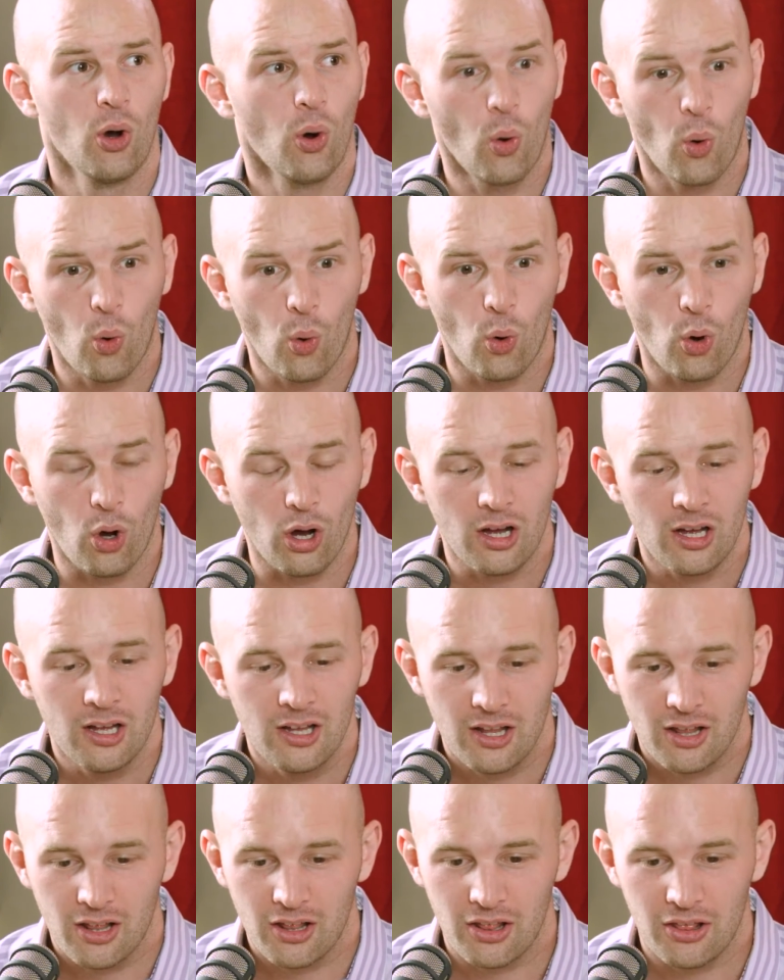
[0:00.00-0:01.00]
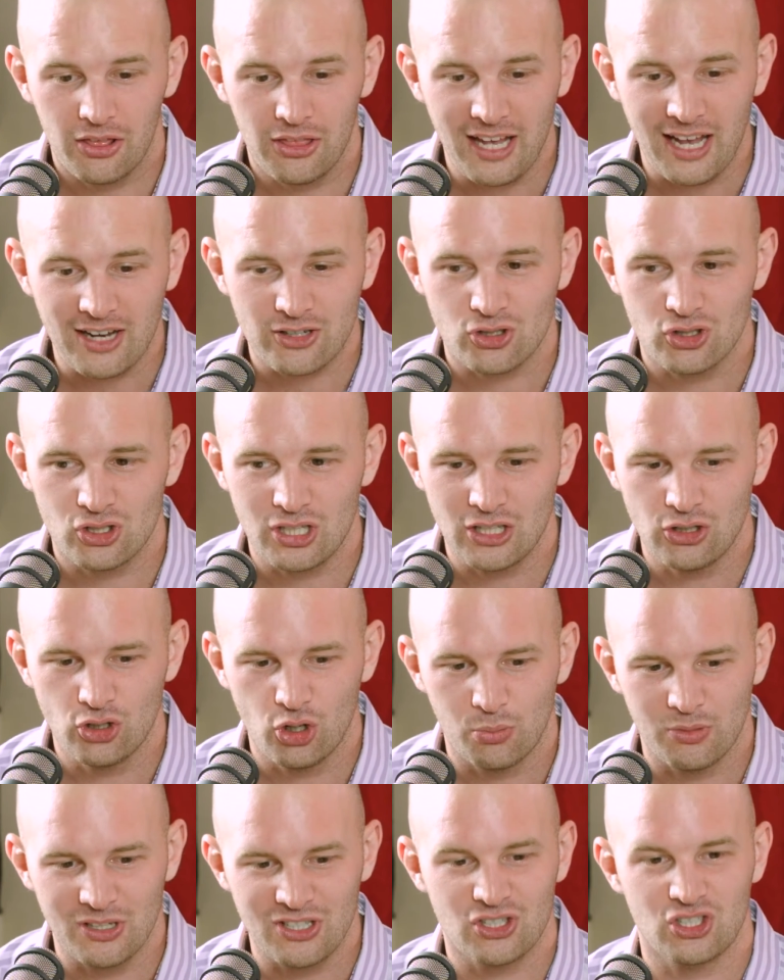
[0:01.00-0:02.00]
Or the action scene
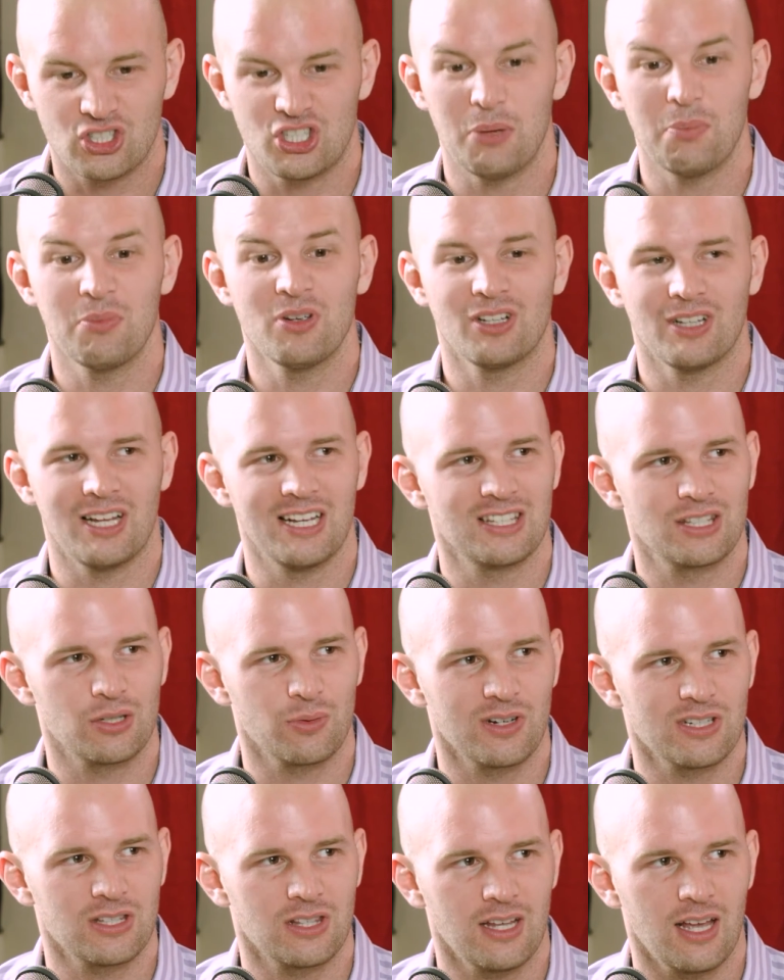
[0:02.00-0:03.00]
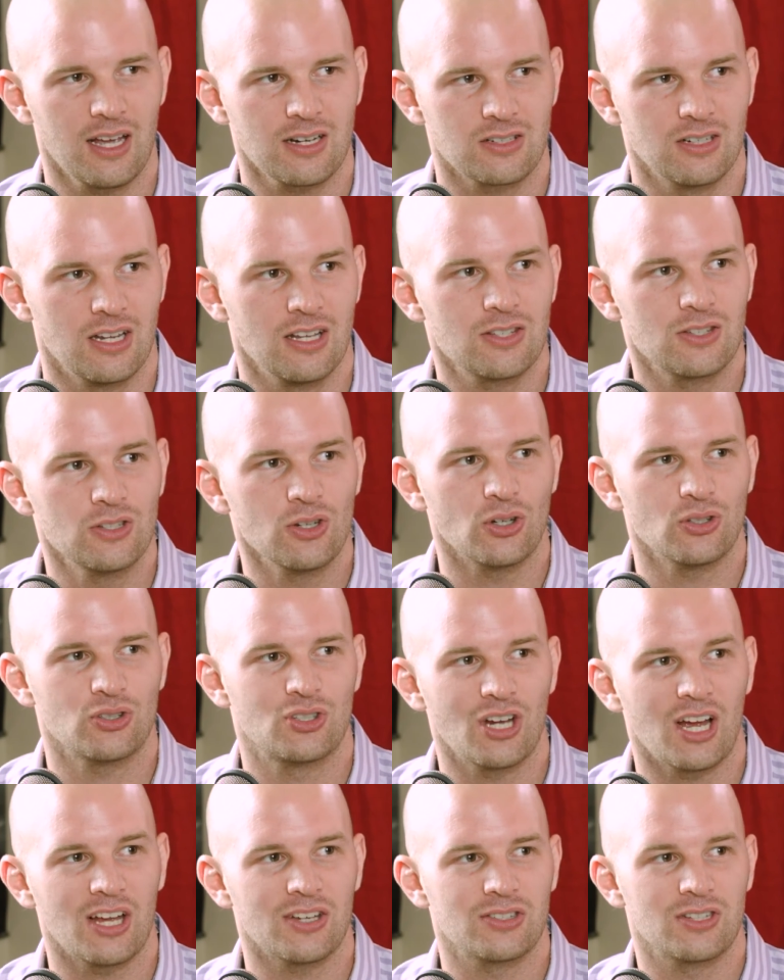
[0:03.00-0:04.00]
normally stimulates the rest of the action. It's not
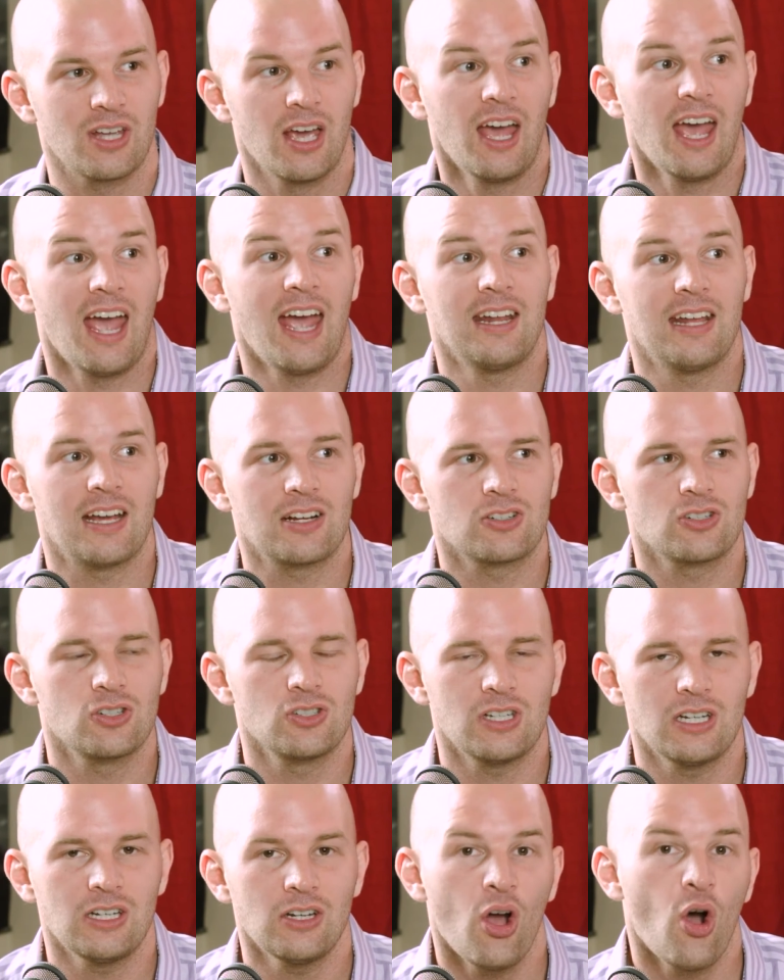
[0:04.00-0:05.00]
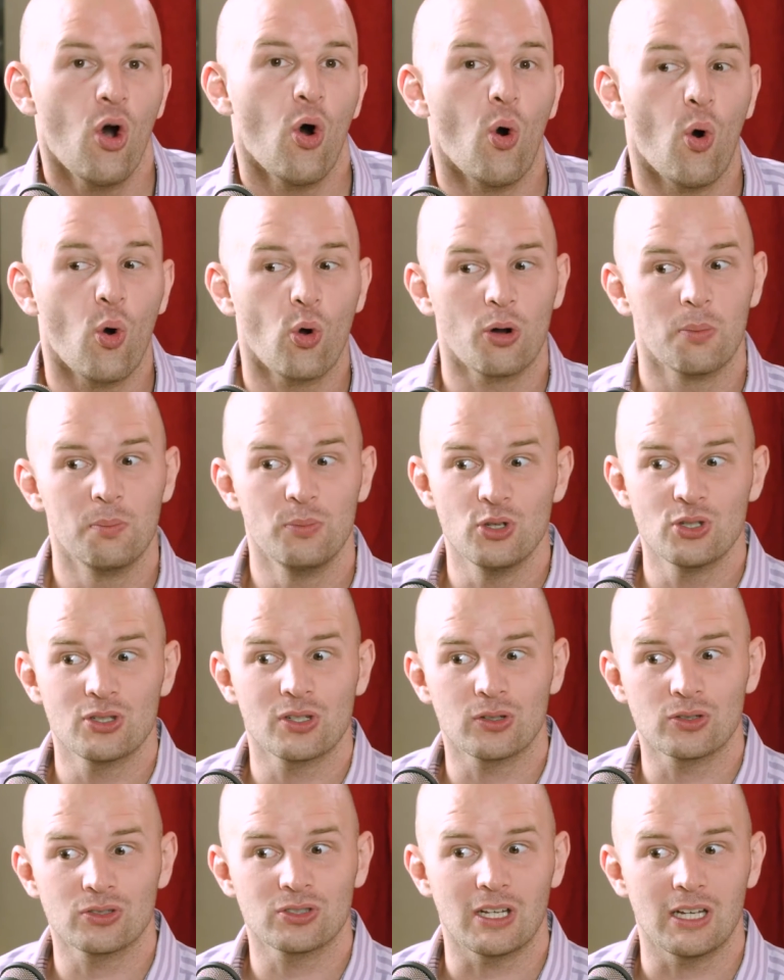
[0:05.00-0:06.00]
just an action scene or a
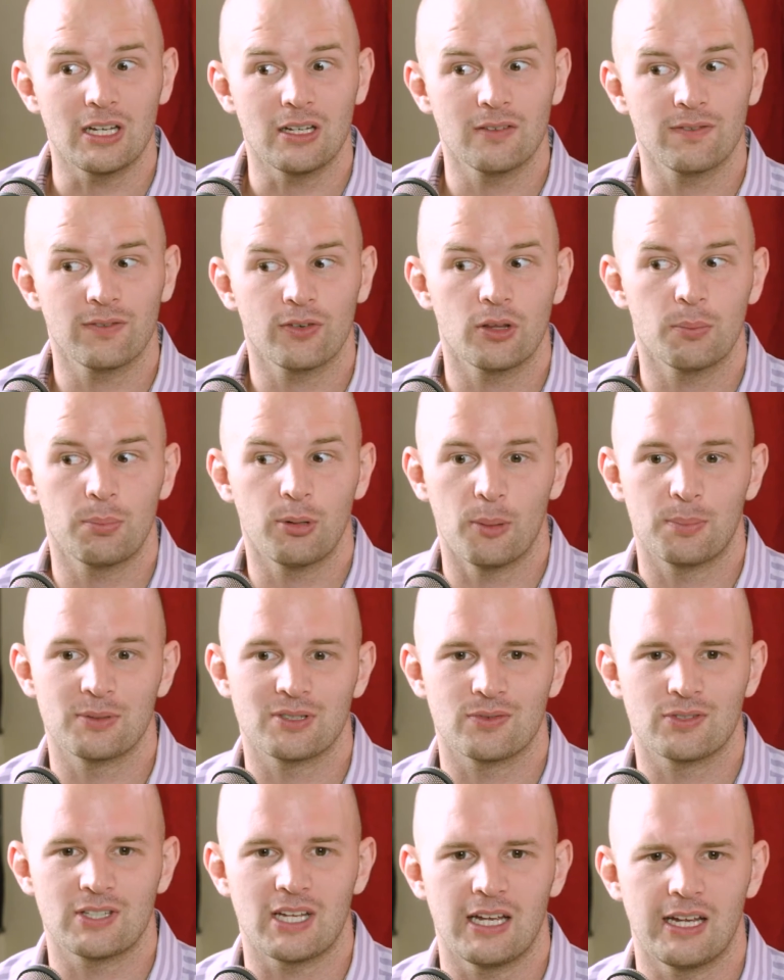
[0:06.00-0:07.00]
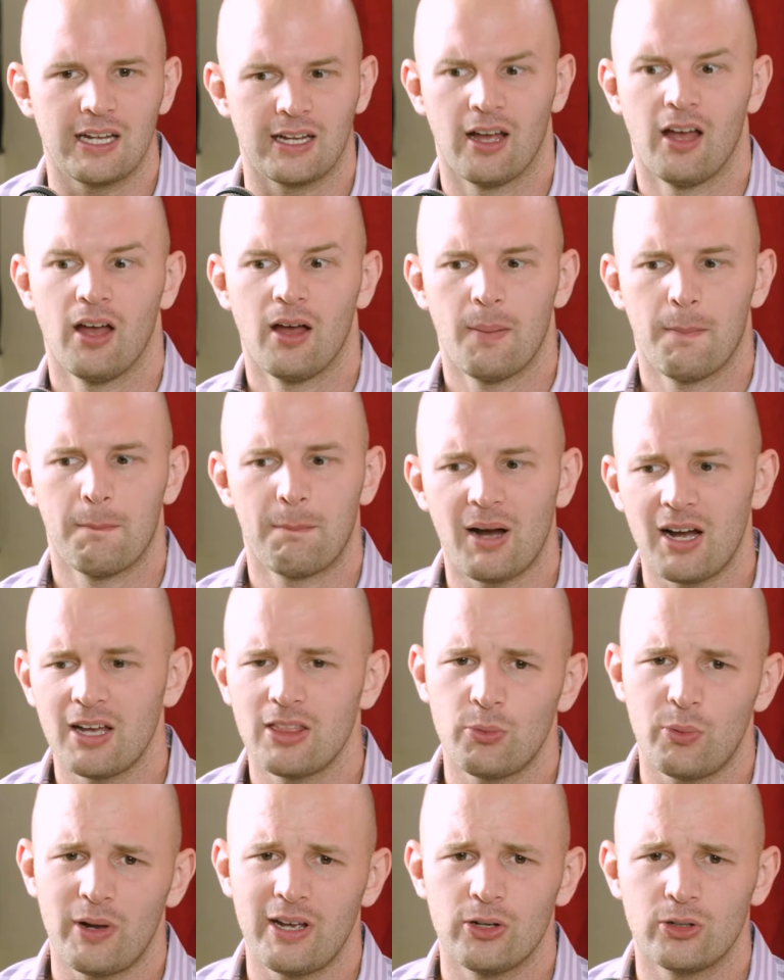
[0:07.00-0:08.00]
musical scene for the purpose of saying, by
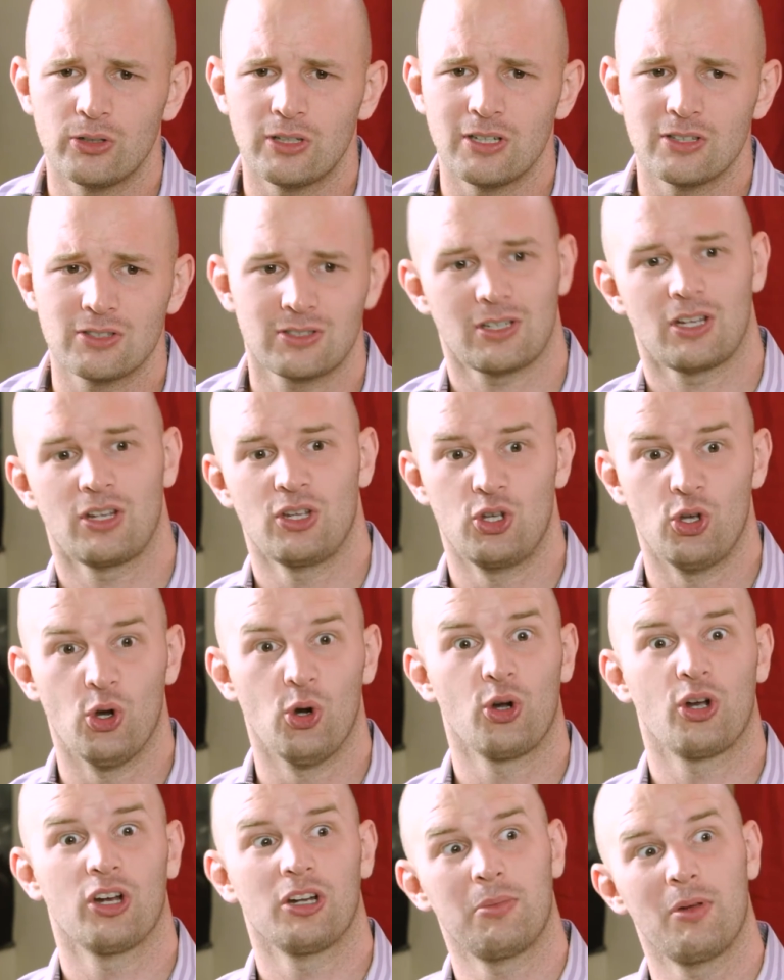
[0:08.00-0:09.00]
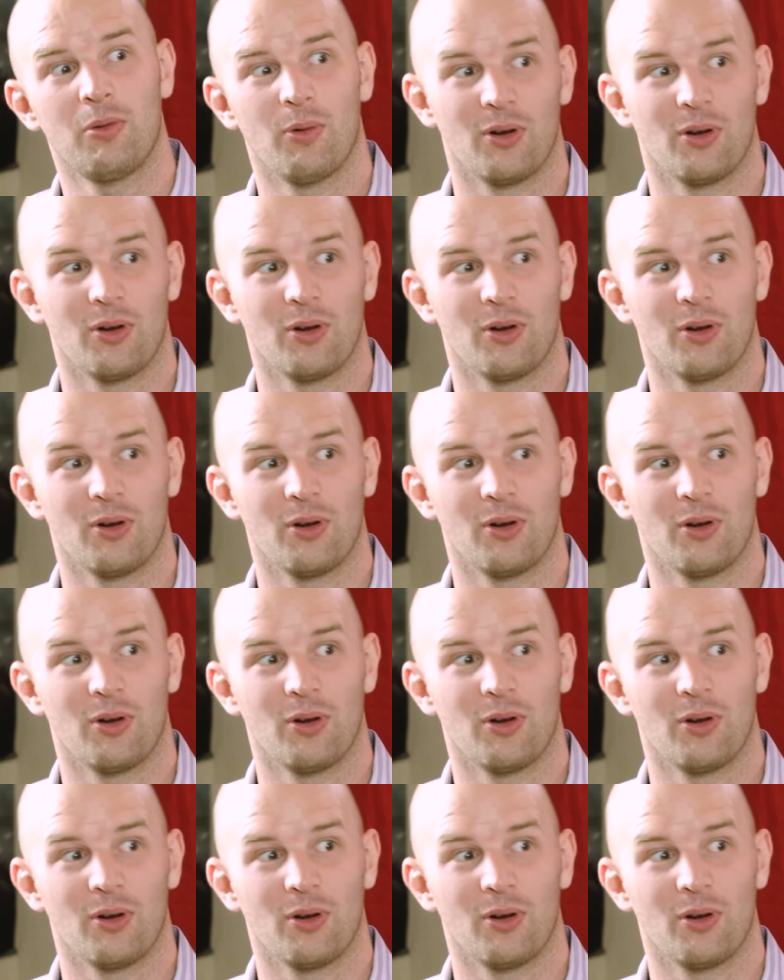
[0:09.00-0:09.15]
the way, audience, you're going to be